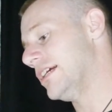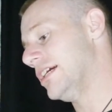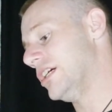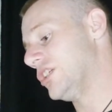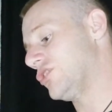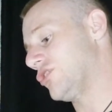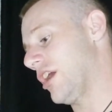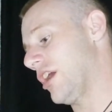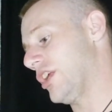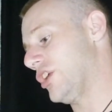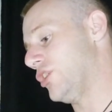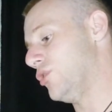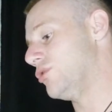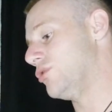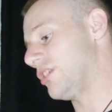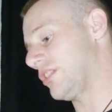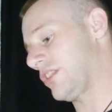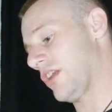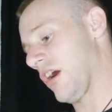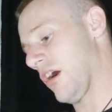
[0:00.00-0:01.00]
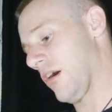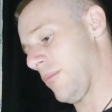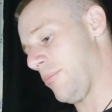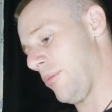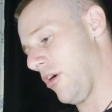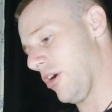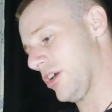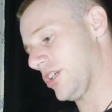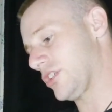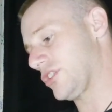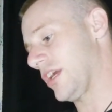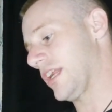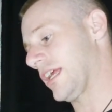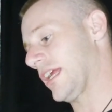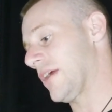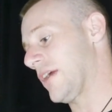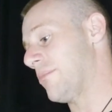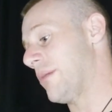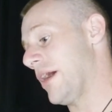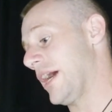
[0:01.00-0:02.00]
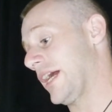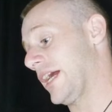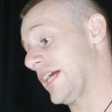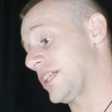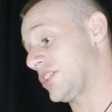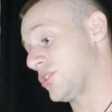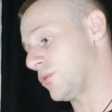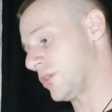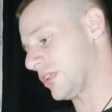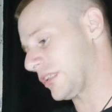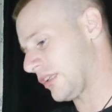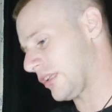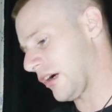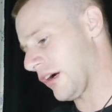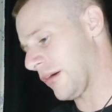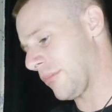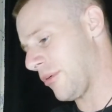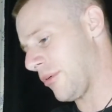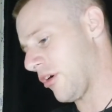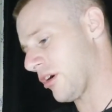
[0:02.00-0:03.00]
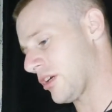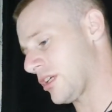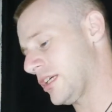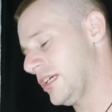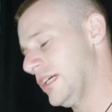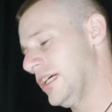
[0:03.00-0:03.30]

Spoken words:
trying to use a third party, trying to get back at you with a third party.